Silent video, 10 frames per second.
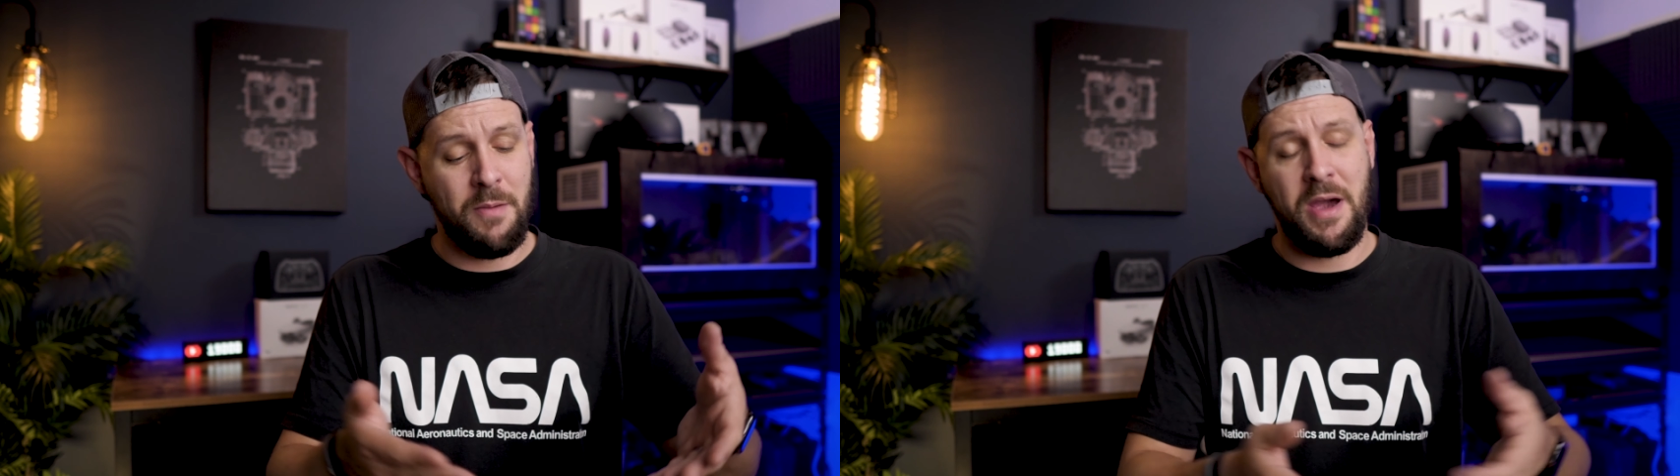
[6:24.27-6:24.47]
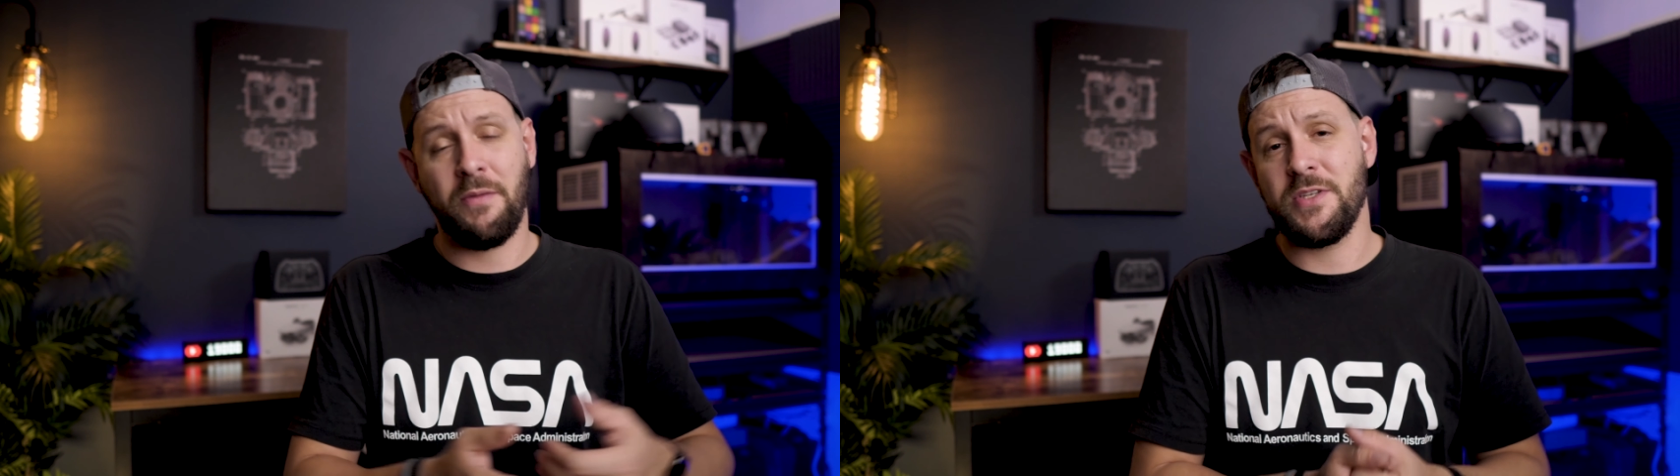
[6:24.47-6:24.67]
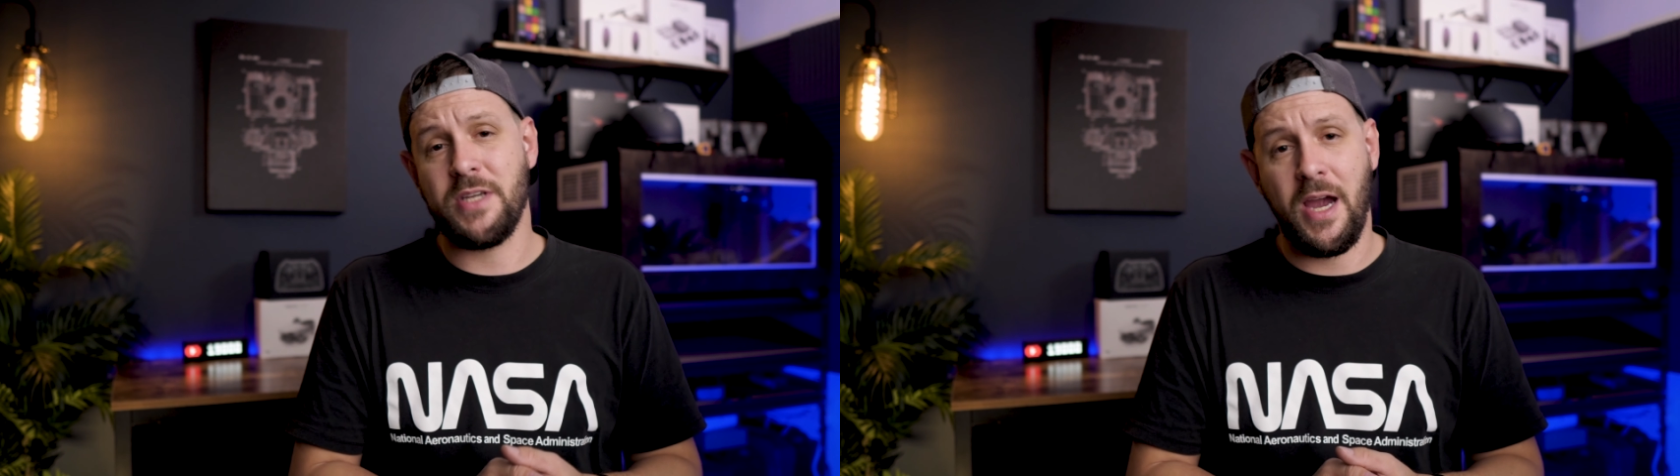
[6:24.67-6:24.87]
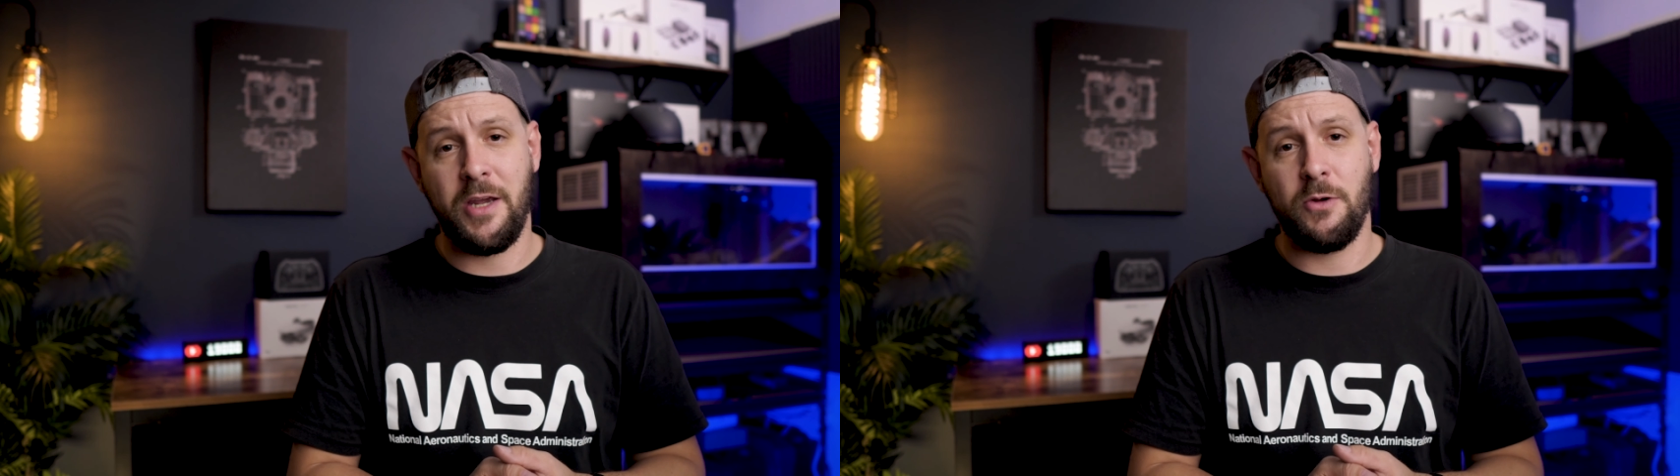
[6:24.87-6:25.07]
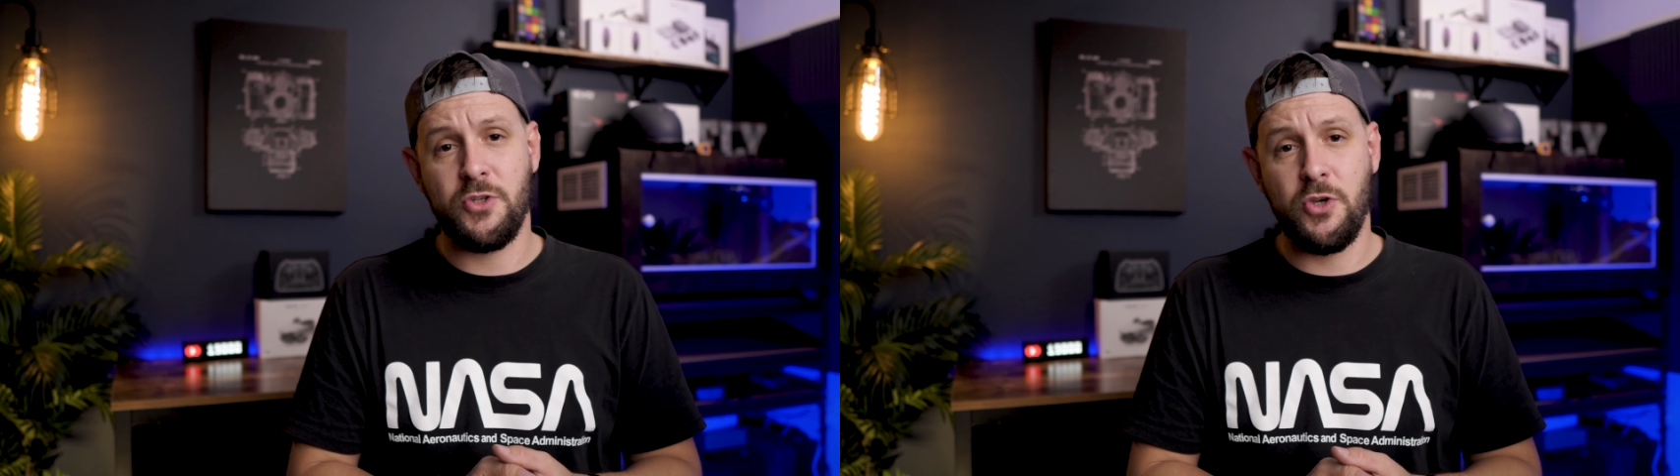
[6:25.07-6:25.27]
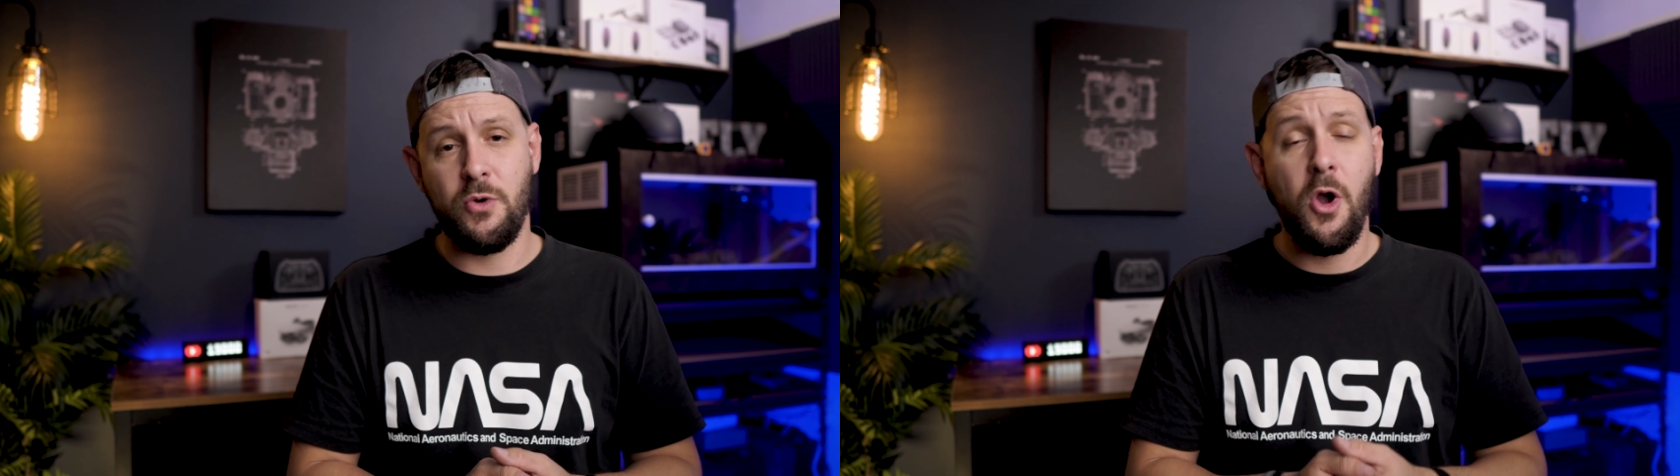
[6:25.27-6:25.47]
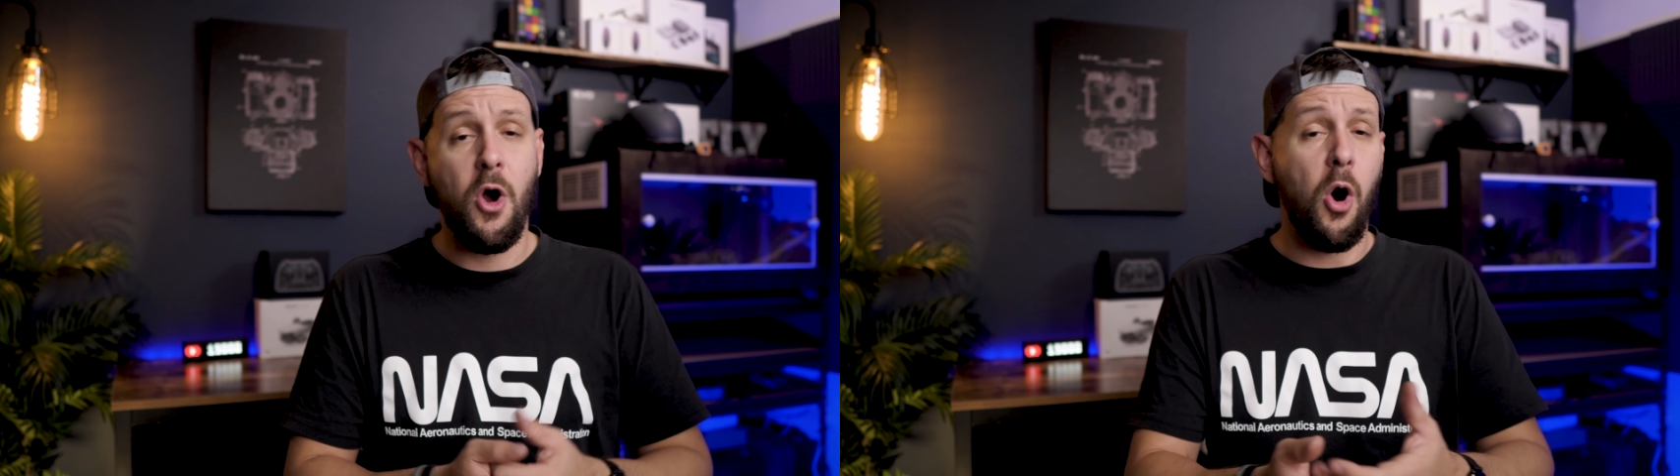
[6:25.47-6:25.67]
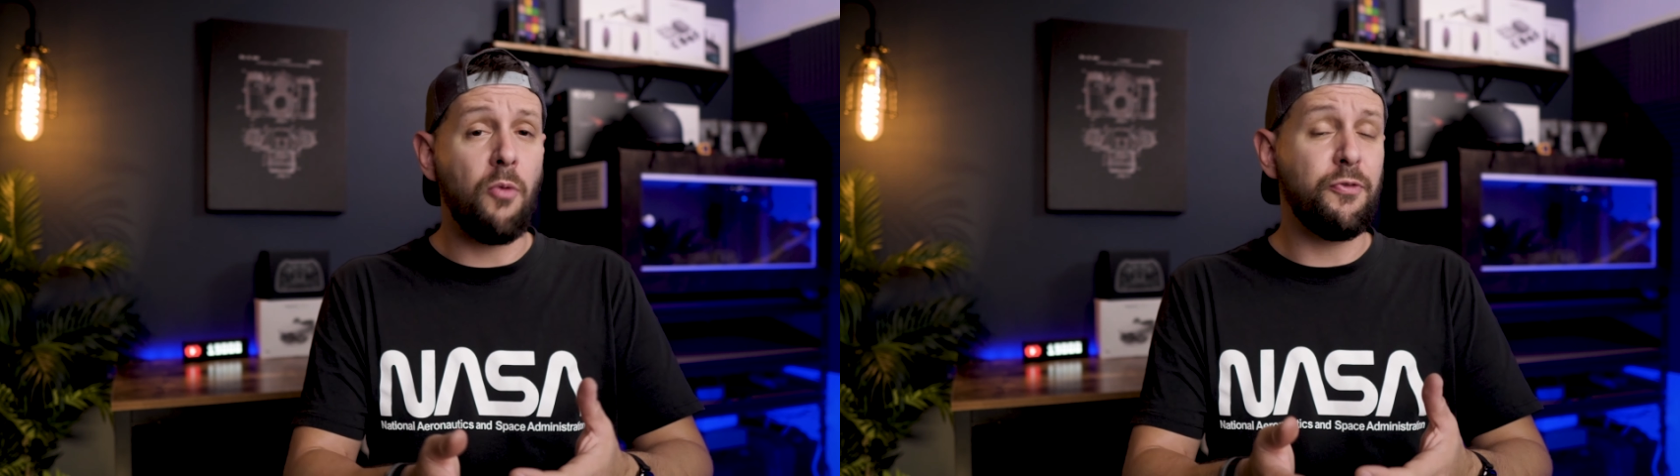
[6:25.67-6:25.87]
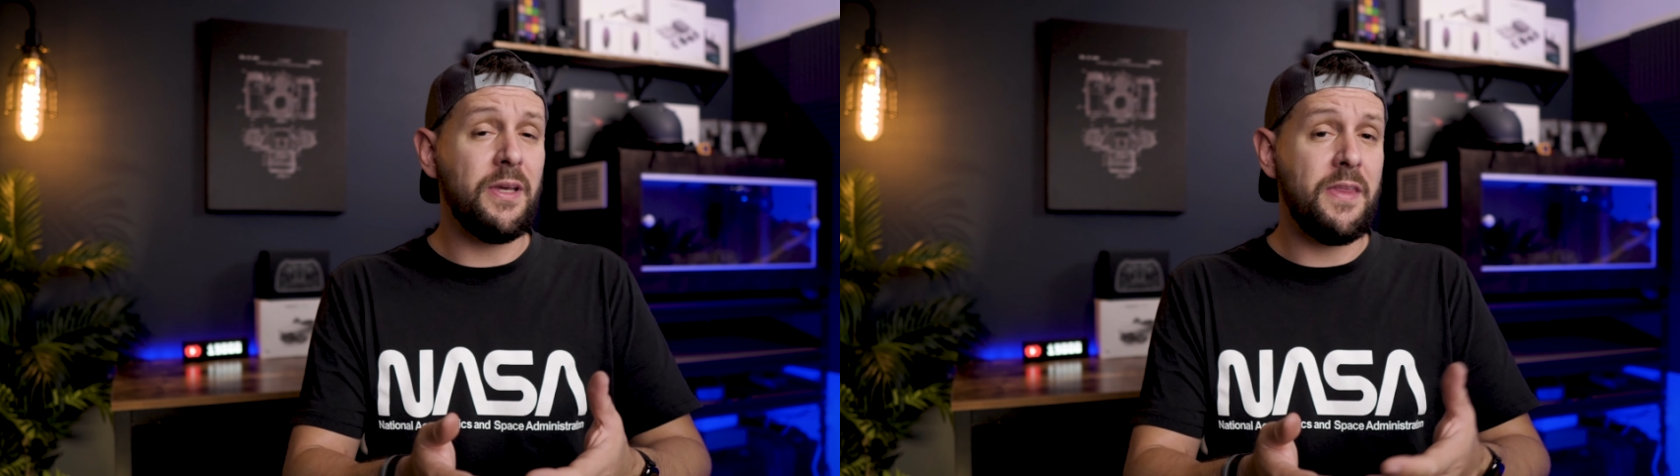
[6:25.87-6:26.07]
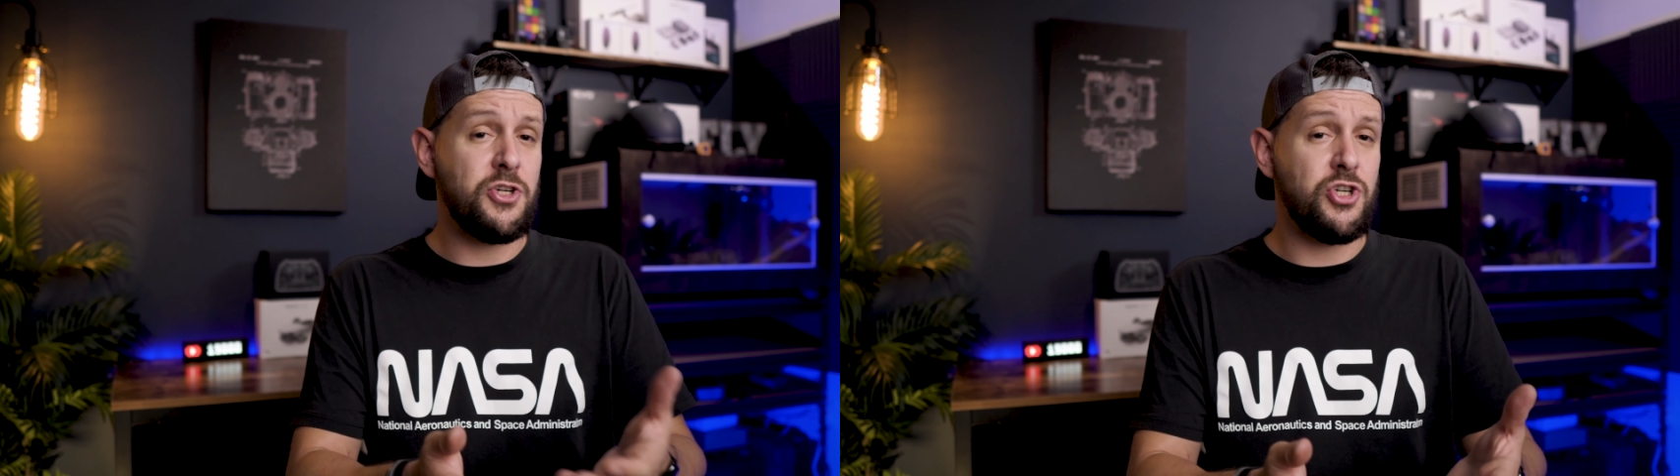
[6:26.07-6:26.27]
about the Skydio 2.
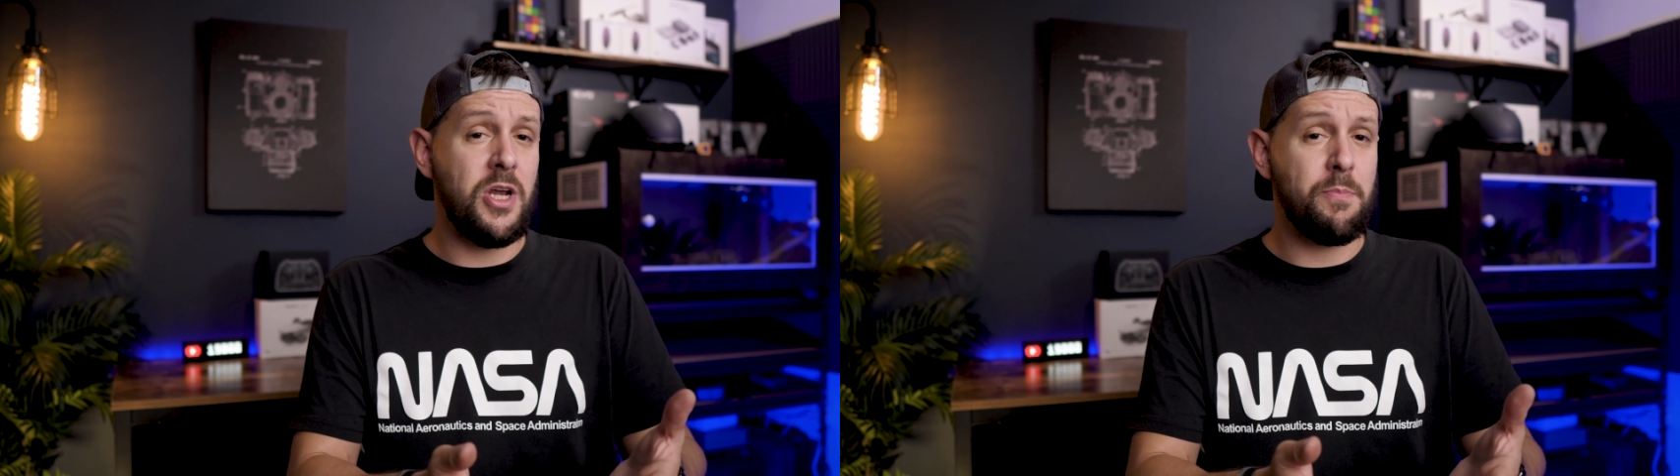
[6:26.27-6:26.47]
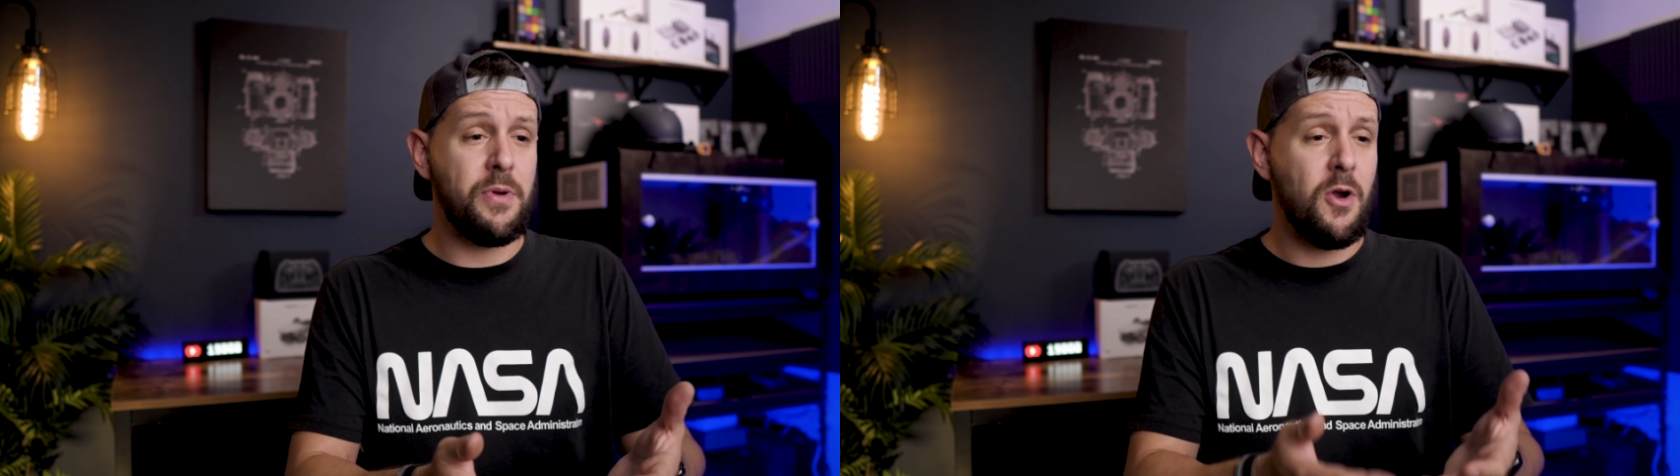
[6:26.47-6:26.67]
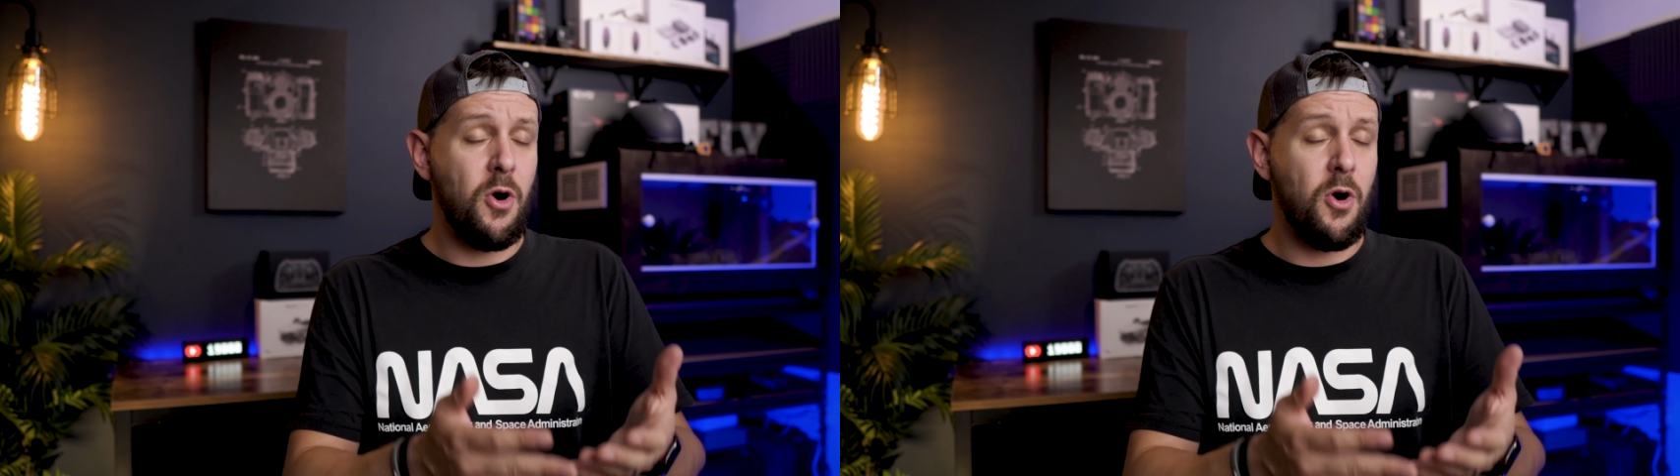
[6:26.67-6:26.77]
Hopefully they ship